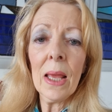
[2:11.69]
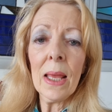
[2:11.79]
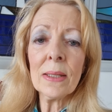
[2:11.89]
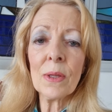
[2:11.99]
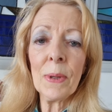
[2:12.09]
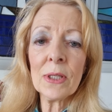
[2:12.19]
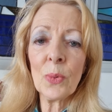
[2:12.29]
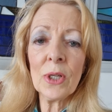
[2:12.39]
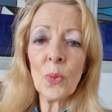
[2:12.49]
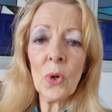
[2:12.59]
is the best
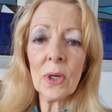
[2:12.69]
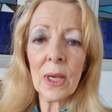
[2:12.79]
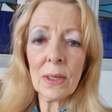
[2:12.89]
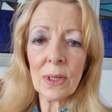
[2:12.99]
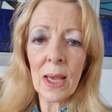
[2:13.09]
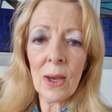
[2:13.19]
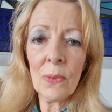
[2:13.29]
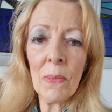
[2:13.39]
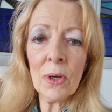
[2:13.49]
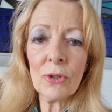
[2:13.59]
way to work out how
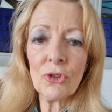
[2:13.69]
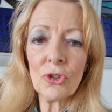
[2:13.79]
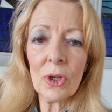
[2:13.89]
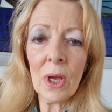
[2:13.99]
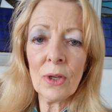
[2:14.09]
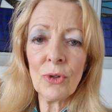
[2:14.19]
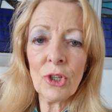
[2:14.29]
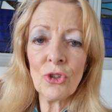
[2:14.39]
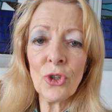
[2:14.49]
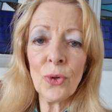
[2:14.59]
much
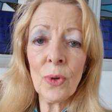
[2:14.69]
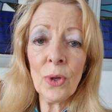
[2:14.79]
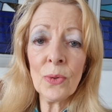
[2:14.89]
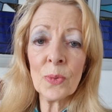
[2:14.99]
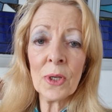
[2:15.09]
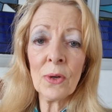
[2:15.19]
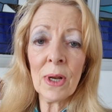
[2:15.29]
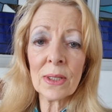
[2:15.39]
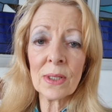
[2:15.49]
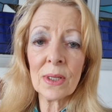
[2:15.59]
hydration you lose when you're
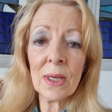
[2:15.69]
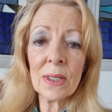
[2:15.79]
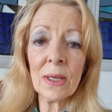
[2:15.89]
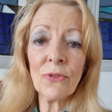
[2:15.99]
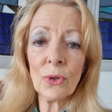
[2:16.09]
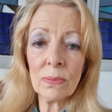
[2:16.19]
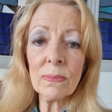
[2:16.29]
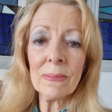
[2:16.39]
exercising, if you're